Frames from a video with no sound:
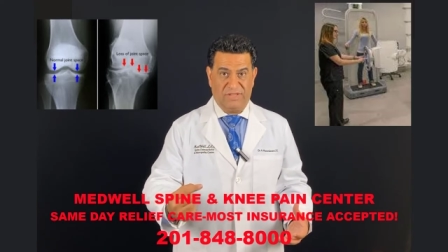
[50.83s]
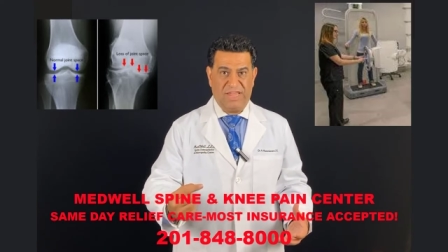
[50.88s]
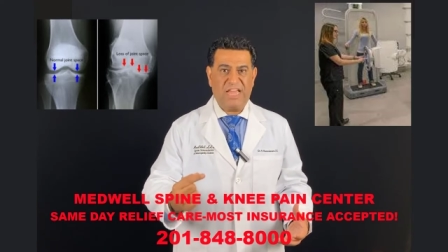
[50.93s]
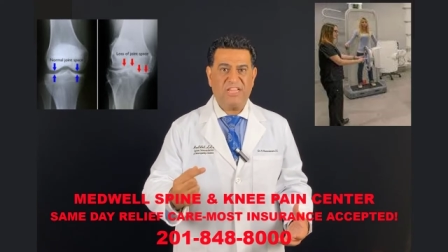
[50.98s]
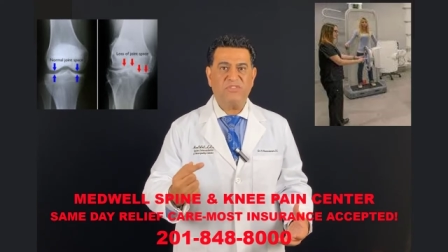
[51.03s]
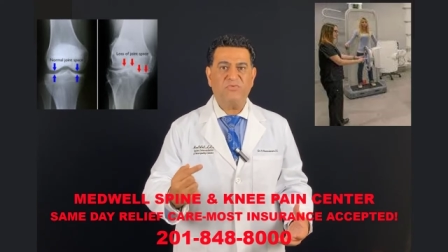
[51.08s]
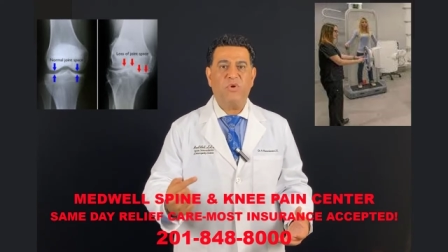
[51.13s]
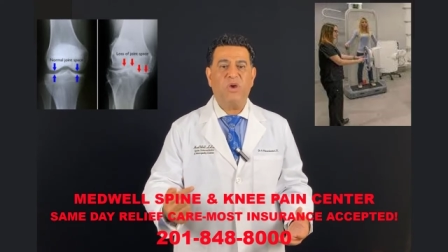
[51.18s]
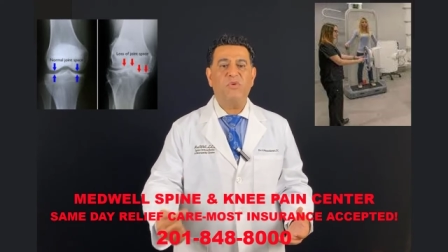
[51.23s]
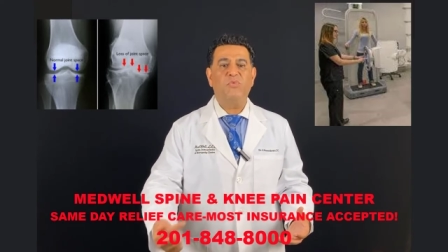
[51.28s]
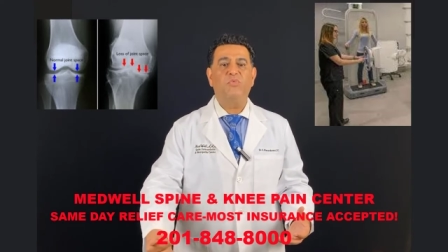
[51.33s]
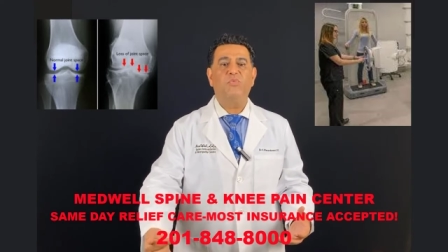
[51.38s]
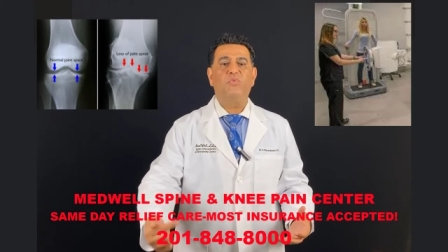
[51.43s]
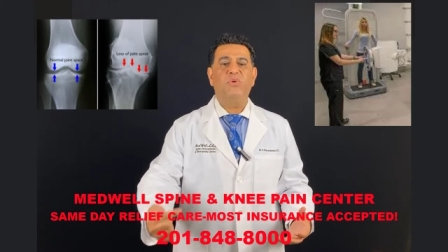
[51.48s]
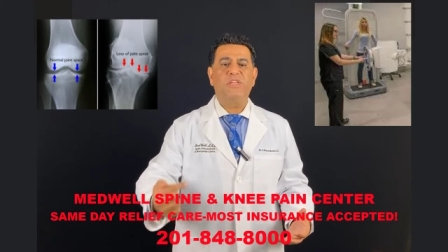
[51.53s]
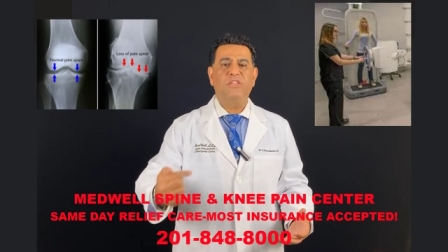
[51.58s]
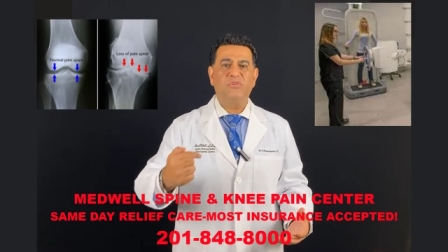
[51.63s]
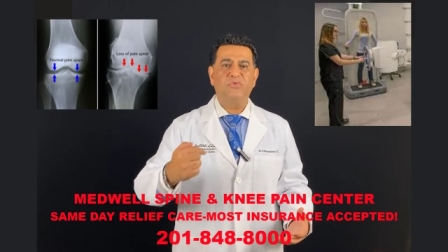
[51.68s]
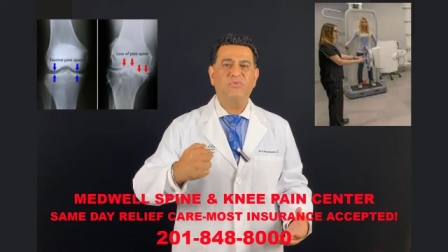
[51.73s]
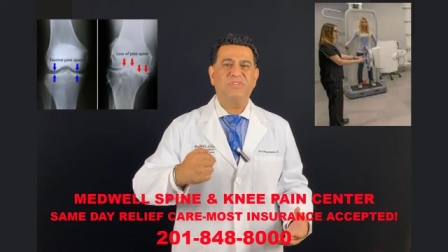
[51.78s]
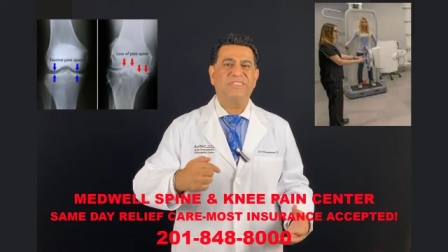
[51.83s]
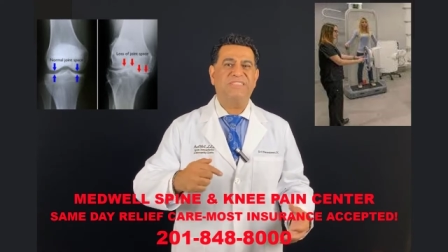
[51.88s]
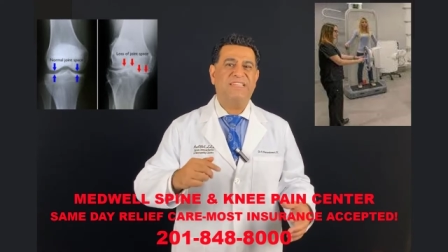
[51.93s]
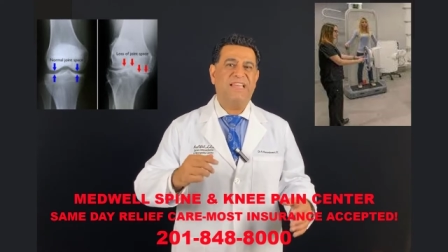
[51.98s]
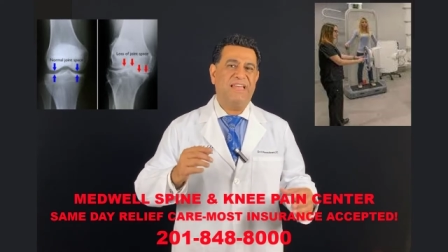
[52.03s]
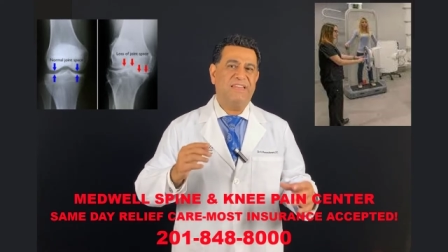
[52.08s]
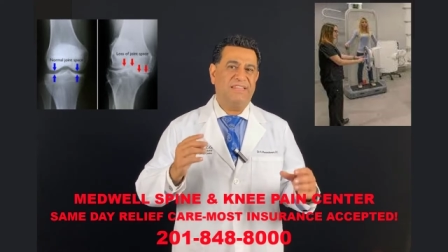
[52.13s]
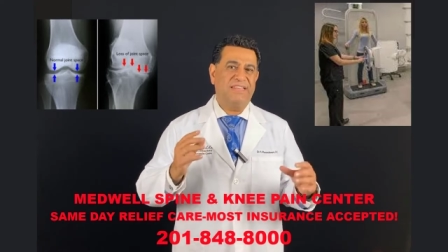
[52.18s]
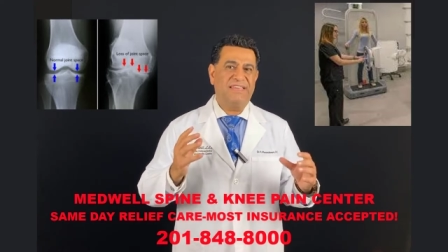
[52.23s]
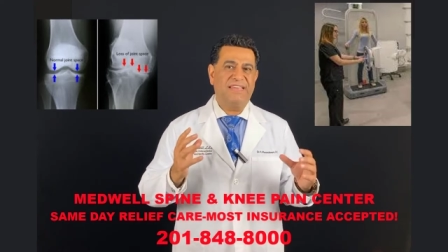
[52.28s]
That's why we do
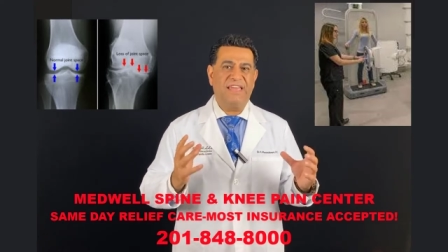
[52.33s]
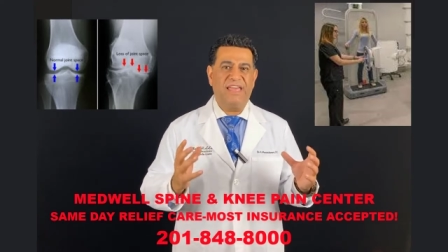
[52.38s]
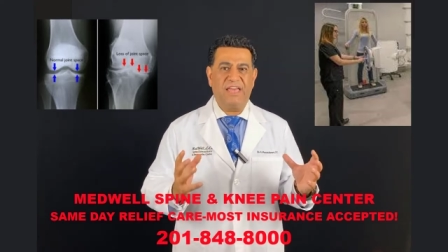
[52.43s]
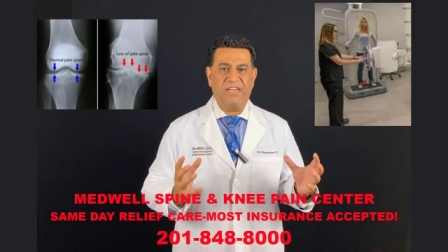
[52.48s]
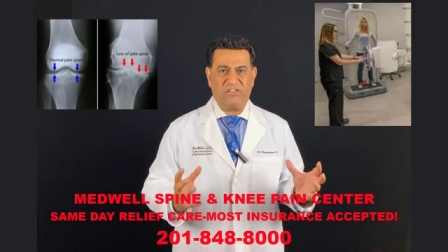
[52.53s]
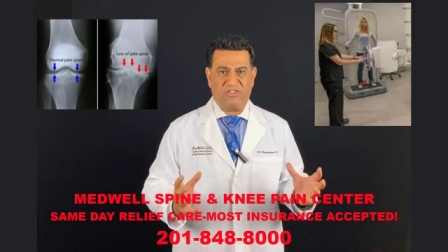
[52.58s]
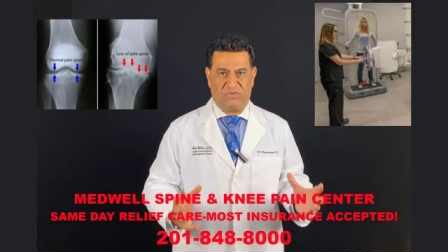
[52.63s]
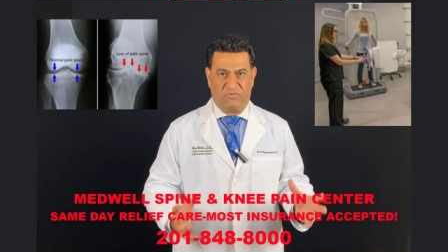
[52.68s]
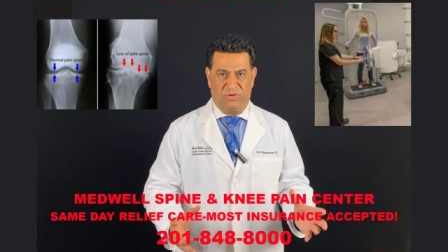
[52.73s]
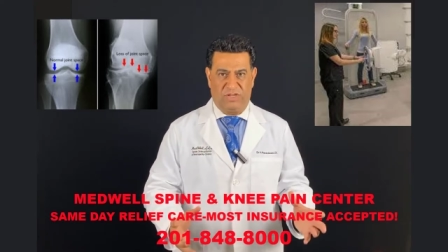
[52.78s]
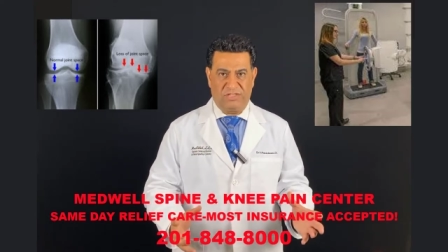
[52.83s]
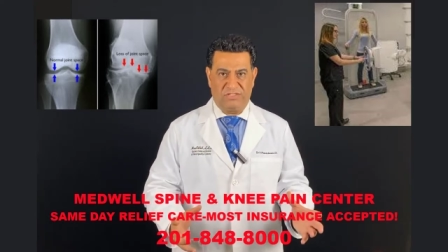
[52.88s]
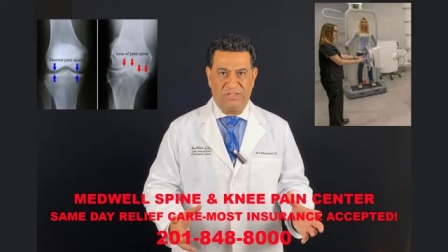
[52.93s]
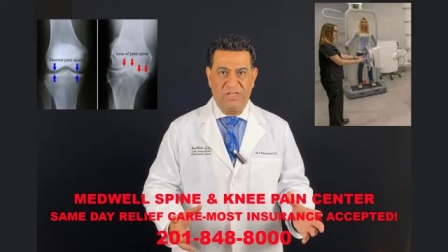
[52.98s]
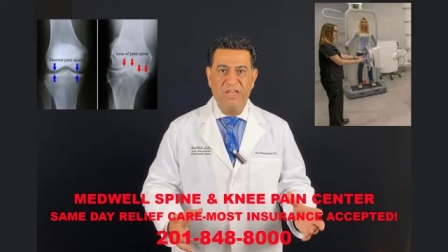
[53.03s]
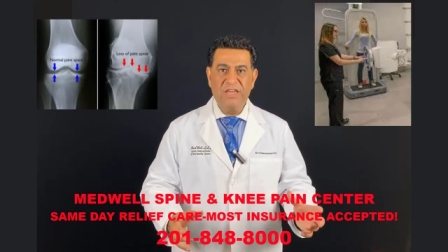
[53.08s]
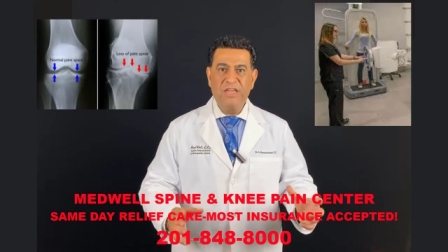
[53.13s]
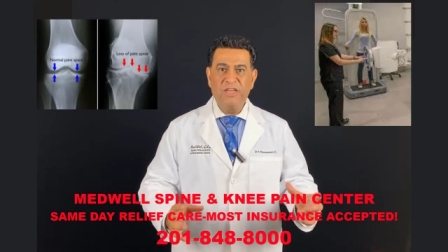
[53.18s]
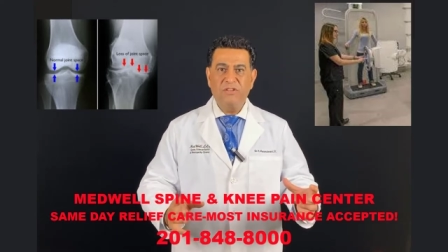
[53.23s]
standing x-rays,